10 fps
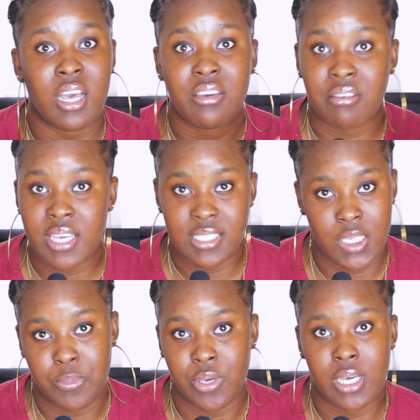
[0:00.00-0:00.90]
a
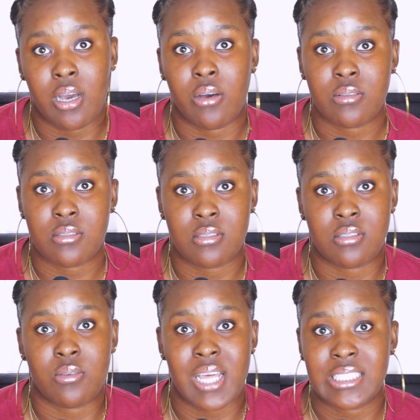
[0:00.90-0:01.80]
crazy breakout
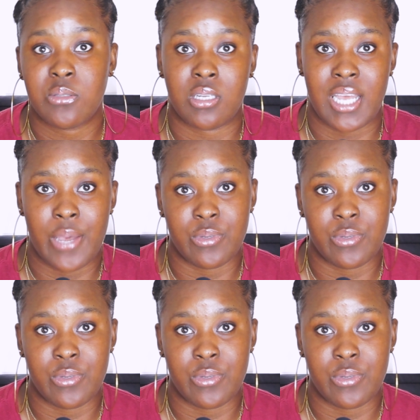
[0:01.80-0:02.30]
so that's what